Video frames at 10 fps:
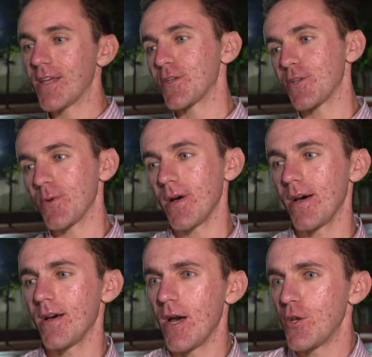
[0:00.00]
into
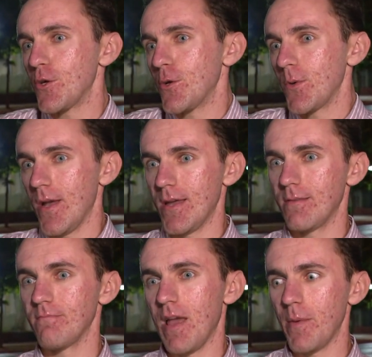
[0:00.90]
a, a, new
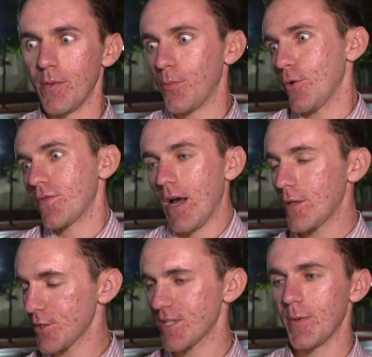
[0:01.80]
and maybe improved
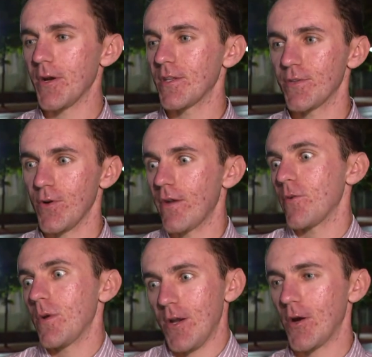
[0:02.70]
college experience for
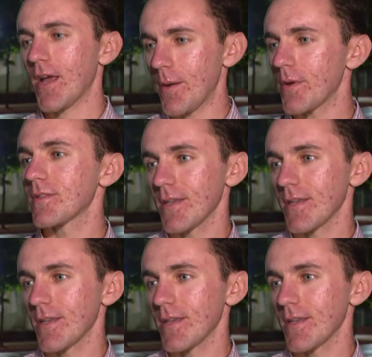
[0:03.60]
everyone here on campus.